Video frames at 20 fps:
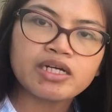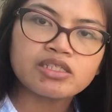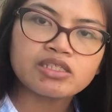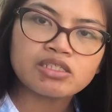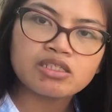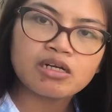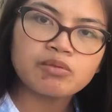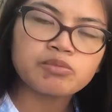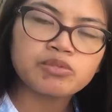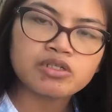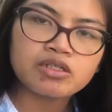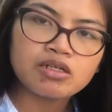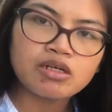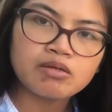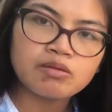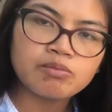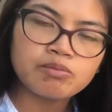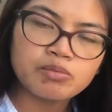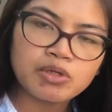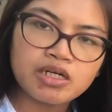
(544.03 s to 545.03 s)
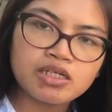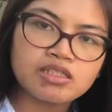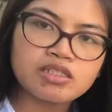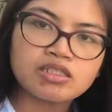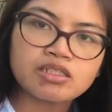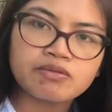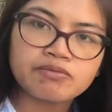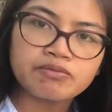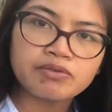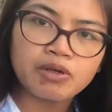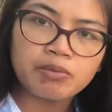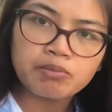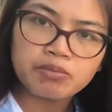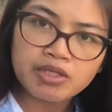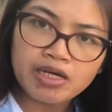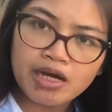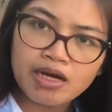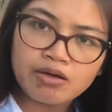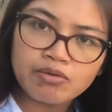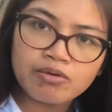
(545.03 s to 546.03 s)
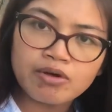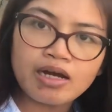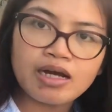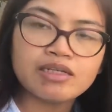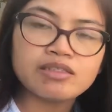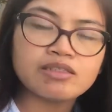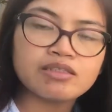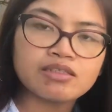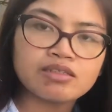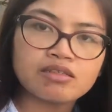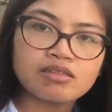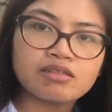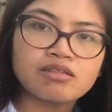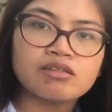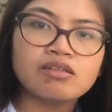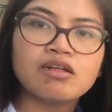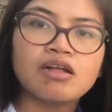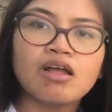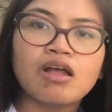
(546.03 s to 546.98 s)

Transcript: summer months from now until